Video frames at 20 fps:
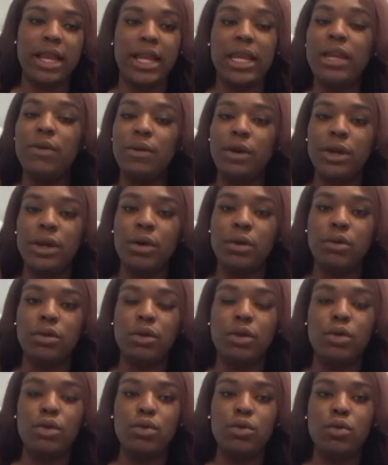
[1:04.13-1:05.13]
anyone
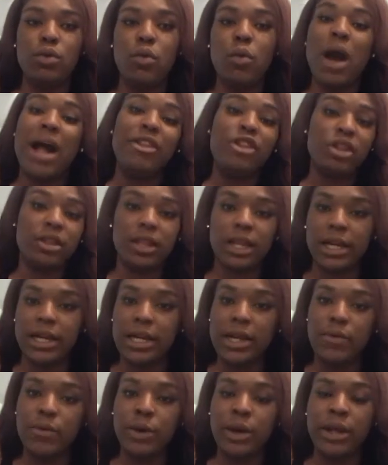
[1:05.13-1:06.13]
knows who watches
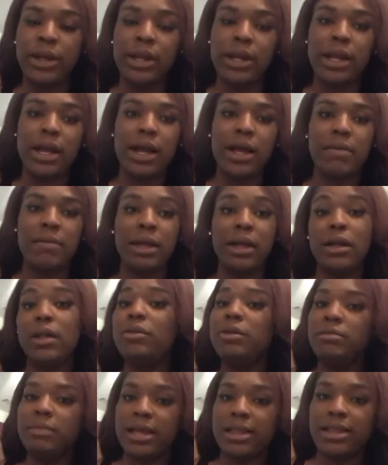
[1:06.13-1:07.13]
anyone,
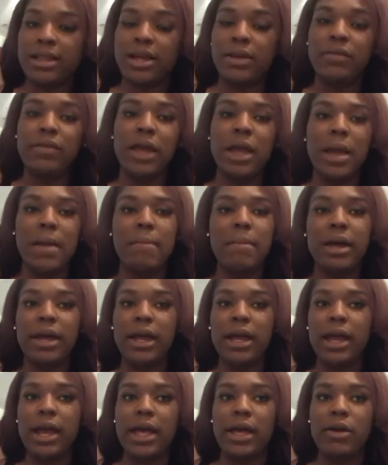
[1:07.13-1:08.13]
including myself, but
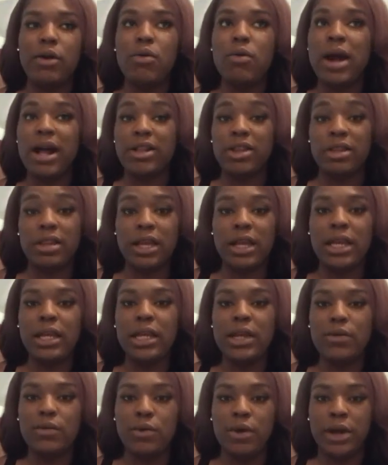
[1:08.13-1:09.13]
who watches
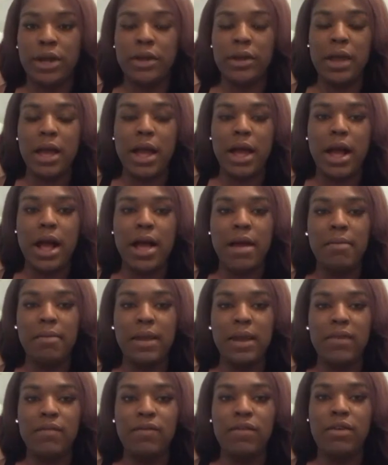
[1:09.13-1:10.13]
anyone
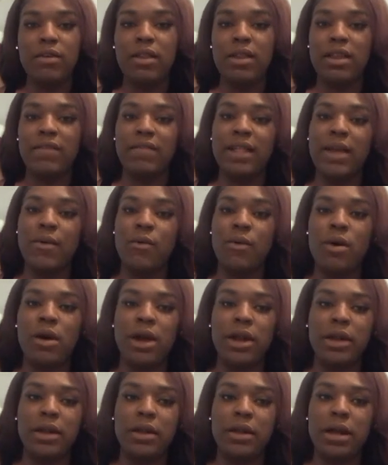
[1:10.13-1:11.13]
and feels as if they
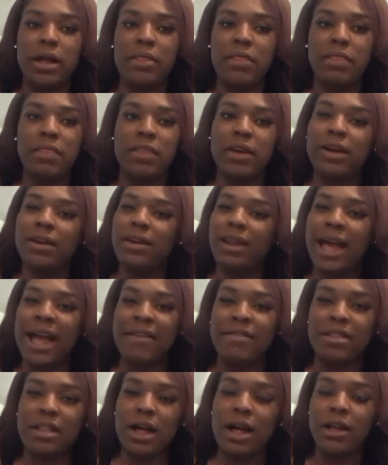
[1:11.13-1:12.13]
want their
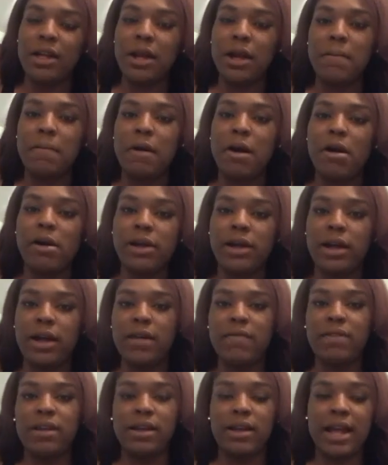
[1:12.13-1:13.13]
lifestyle or a part
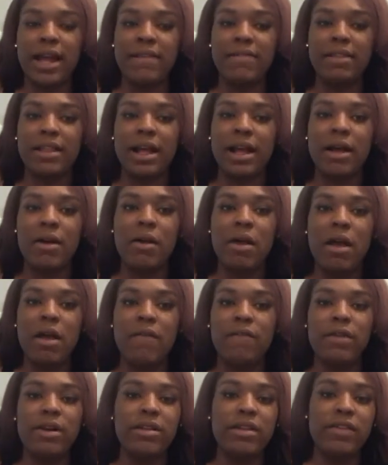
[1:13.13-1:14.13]
of their lifestyle.
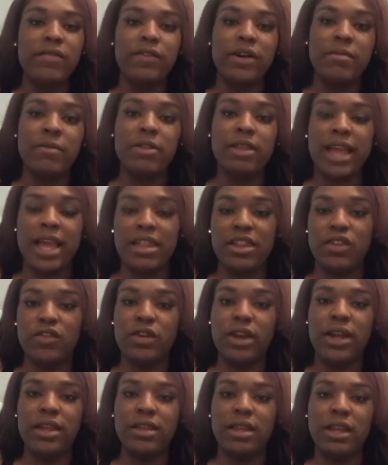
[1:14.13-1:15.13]
First and foremost, as
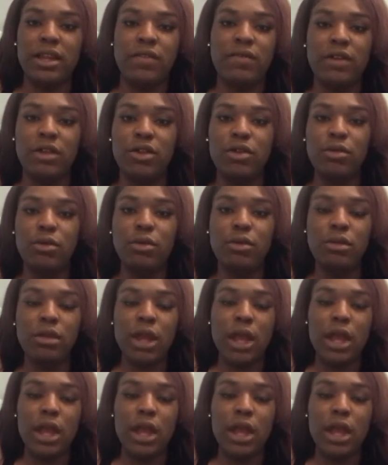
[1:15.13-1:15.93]
trans individuals,